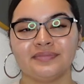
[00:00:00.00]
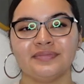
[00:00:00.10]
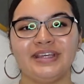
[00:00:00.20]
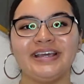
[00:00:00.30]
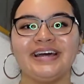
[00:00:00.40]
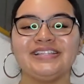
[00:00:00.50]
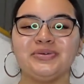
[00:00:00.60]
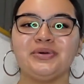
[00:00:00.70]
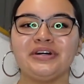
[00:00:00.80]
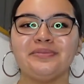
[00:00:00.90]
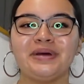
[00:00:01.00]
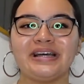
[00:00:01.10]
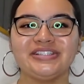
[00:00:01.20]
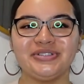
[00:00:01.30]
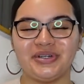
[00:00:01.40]
Hey guys, welcome
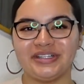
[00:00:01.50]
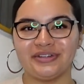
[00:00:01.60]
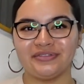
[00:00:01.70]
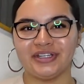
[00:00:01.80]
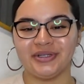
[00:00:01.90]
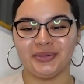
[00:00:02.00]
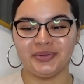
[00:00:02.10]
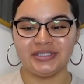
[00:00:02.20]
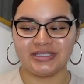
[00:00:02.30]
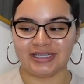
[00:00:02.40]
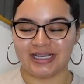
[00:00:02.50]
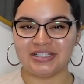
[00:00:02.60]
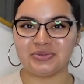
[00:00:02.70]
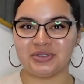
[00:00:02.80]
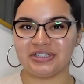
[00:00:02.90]
back to another video. Today I
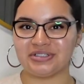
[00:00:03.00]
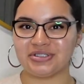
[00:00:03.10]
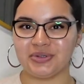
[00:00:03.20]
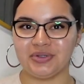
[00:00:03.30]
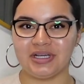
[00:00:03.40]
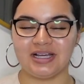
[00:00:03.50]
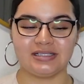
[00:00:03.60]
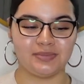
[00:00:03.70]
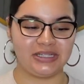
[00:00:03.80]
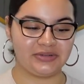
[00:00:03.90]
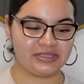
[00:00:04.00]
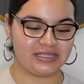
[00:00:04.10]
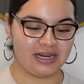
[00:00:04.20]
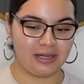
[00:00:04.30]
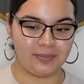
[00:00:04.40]
just wanted to show you guys my little
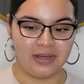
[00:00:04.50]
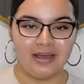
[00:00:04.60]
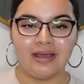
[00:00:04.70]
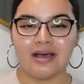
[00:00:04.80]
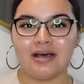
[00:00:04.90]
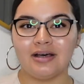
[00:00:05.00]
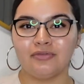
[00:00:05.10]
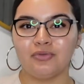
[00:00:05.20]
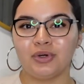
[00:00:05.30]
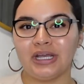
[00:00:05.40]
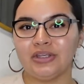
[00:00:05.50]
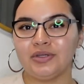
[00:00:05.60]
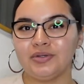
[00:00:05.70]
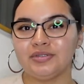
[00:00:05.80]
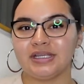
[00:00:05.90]
setup of what I
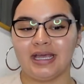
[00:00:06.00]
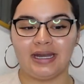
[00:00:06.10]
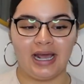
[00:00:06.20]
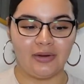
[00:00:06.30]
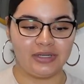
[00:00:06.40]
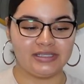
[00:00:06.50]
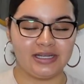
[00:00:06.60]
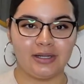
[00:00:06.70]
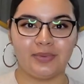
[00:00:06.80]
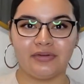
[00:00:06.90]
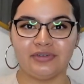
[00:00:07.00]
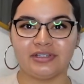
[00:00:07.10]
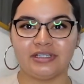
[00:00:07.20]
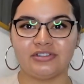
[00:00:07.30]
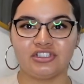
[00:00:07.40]
use and how I set up
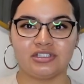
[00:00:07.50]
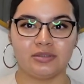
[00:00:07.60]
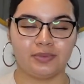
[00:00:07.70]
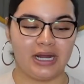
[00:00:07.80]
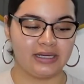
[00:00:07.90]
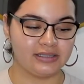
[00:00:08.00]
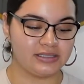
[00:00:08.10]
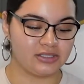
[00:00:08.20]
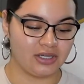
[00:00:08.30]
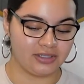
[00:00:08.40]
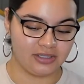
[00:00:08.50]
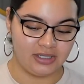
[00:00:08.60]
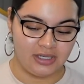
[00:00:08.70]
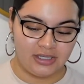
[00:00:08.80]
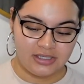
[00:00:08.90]
everything just to practice on.
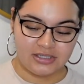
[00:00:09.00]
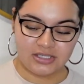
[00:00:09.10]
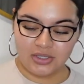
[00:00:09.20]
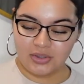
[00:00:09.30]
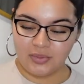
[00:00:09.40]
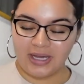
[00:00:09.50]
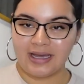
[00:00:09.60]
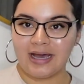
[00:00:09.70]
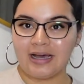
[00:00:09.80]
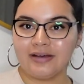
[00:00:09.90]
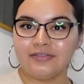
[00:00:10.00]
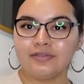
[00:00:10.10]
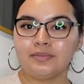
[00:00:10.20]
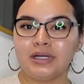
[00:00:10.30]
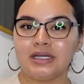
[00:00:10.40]
So I
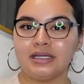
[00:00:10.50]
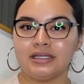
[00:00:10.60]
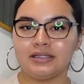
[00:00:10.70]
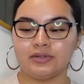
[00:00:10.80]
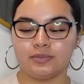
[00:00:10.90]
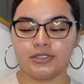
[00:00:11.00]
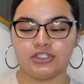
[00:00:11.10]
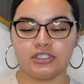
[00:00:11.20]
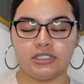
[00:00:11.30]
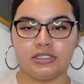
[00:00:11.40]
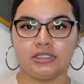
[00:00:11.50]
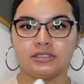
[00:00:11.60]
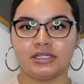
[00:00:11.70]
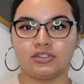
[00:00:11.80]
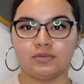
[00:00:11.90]
have my little machine,
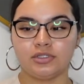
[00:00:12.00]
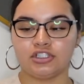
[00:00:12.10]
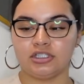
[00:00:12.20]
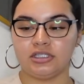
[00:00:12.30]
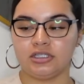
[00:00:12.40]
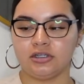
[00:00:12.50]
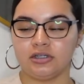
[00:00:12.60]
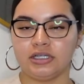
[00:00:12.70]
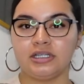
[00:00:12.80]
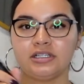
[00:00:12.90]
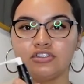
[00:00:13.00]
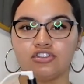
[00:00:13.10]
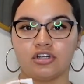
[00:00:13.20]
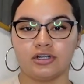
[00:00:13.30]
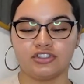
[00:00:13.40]
tattoo machine here. It is
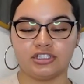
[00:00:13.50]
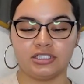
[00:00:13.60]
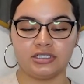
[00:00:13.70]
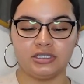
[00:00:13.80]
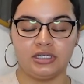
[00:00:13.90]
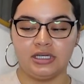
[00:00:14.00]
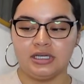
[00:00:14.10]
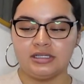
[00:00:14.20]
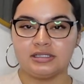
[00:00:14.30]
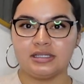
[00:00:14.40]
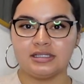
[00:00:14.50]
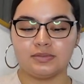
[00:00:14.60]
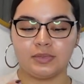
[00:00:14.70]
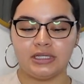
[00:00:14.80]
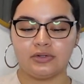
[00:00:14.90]
charging. Since
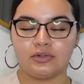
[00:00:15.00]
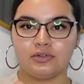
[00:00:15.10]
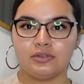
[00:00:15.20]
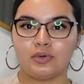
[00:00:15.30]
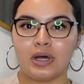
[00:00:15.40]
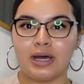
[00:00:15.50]
my little